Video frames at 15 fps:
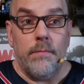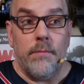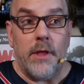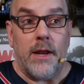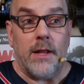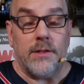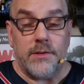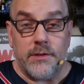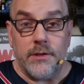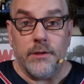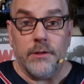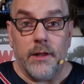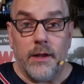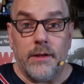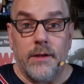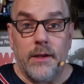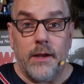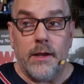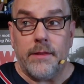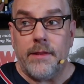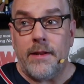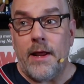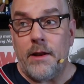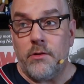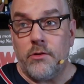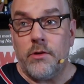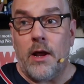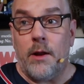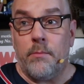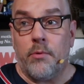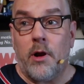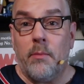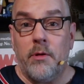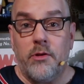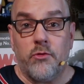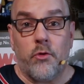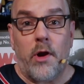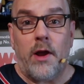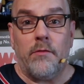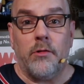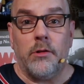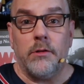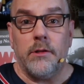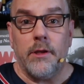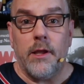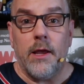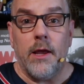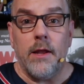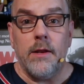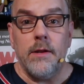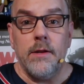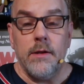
that I'd still like to get, that I'd probably travel to get